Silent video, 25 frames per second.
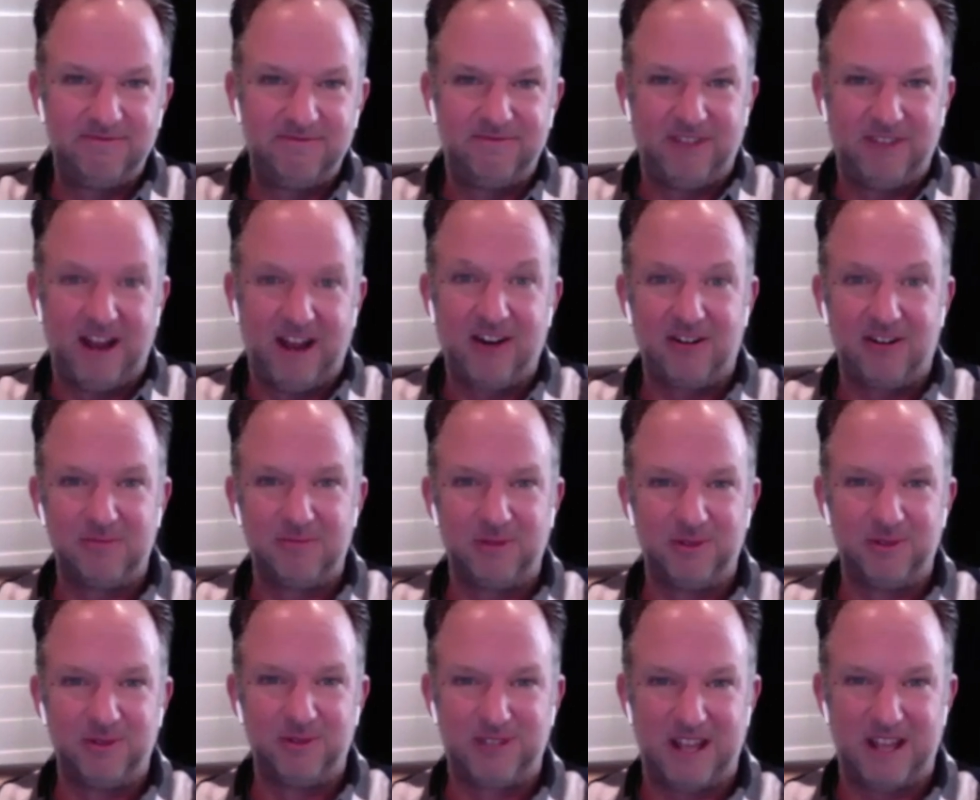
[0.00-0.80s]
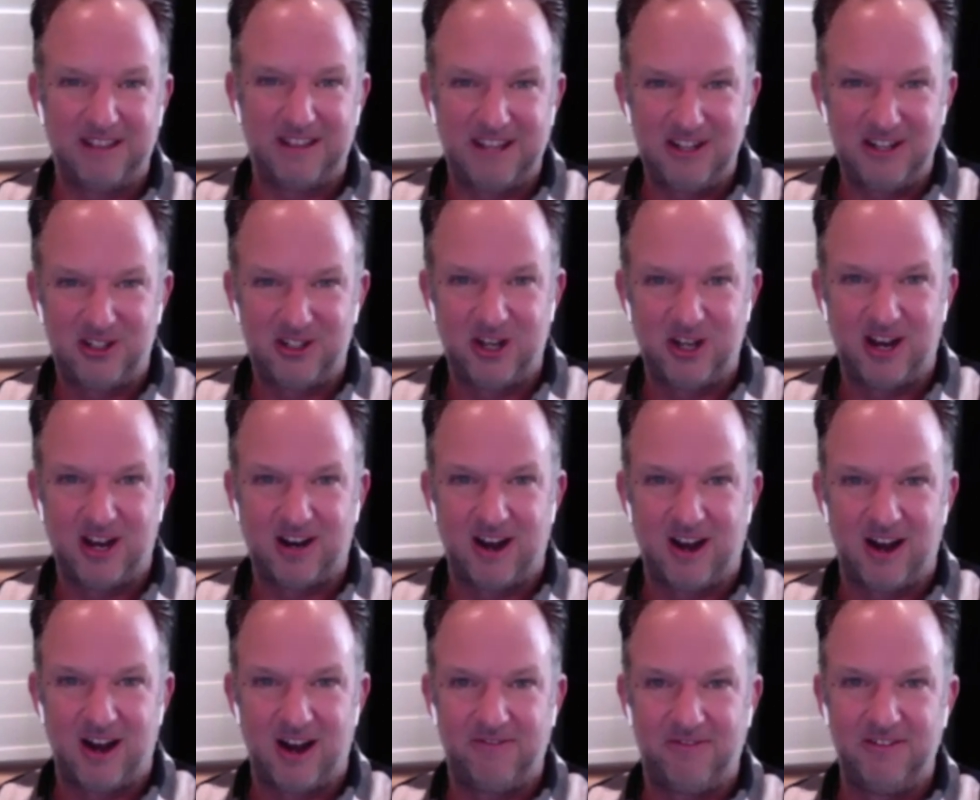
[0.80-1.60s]
variables that they check
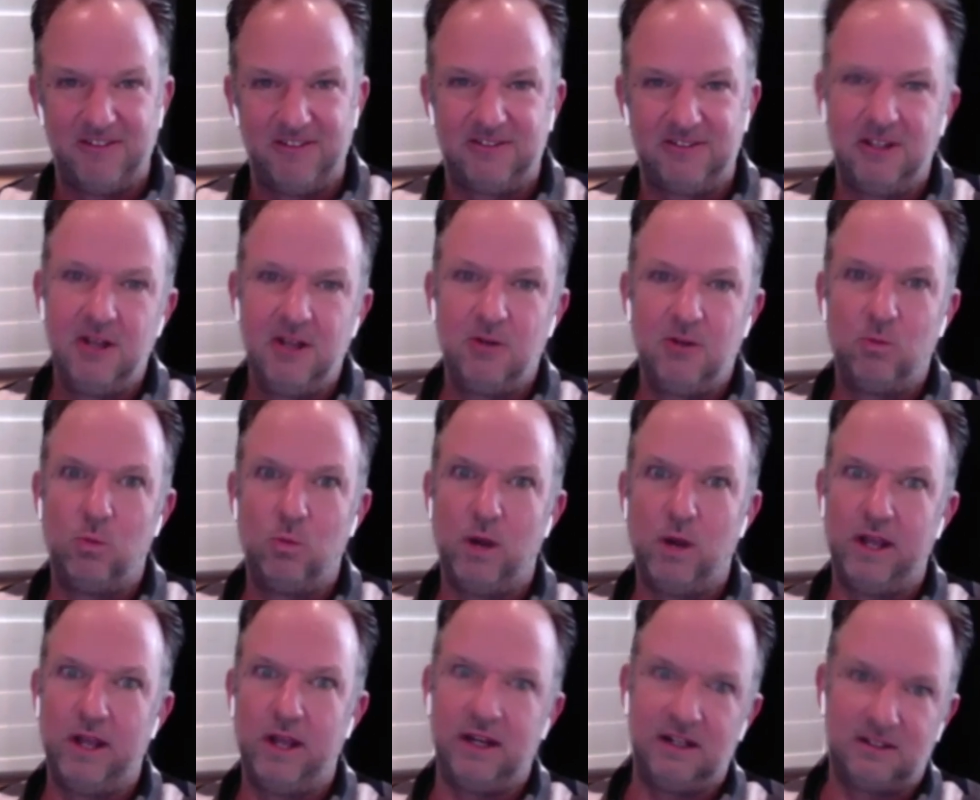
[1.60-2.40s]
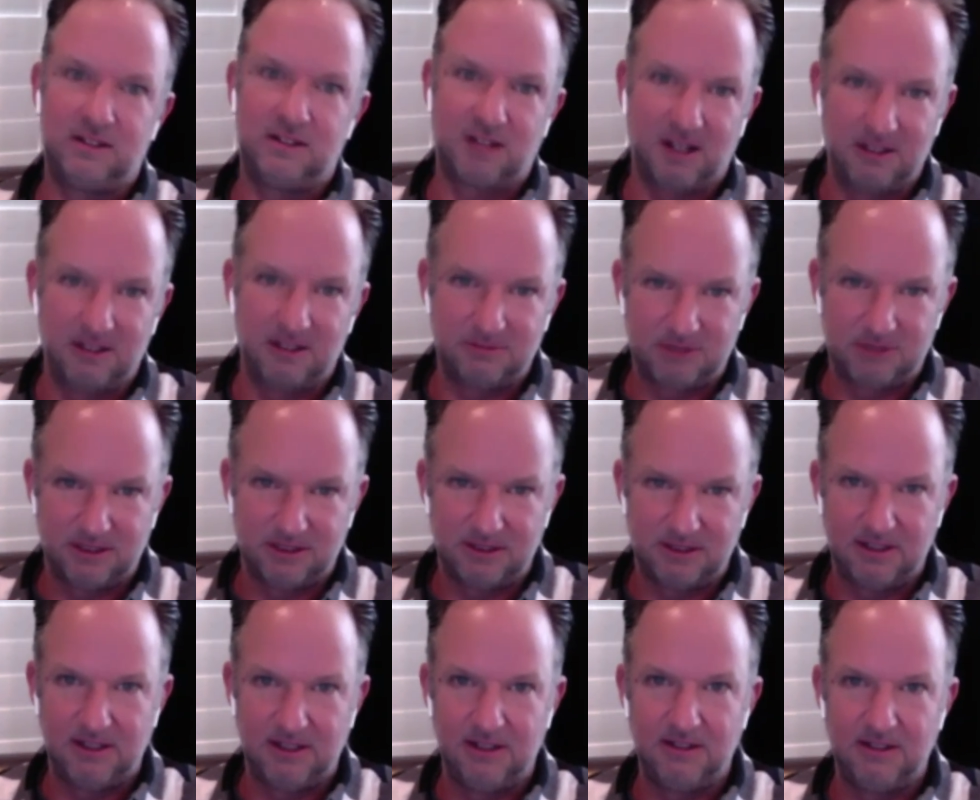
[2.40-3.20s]
off is waiting times
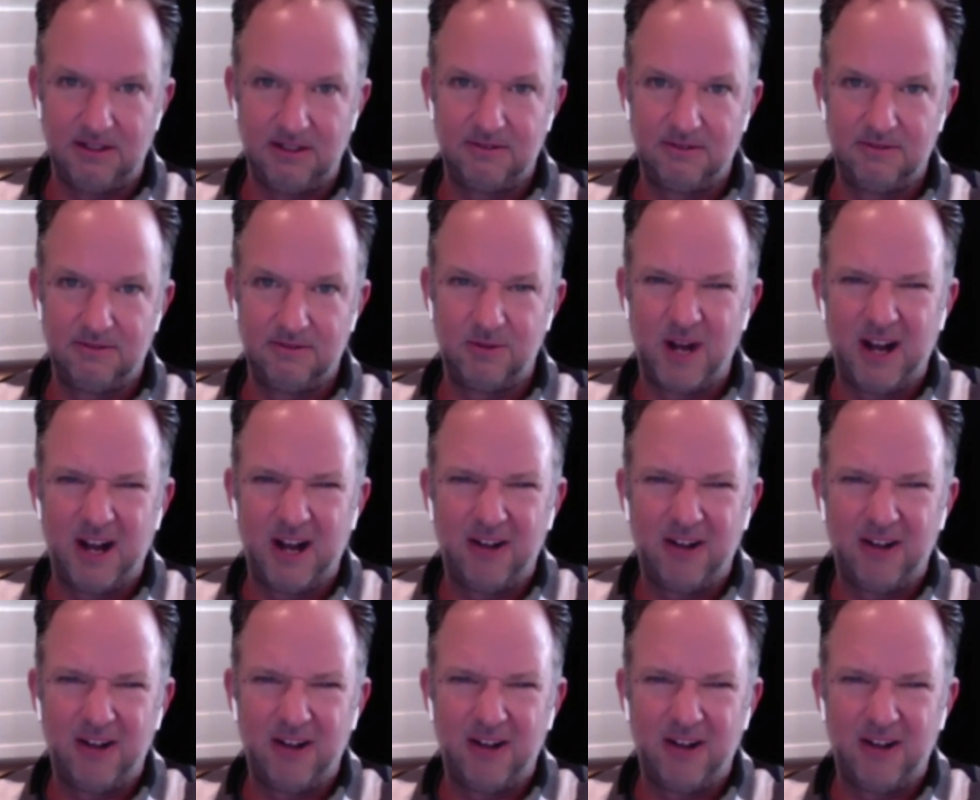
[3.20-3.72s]
and the well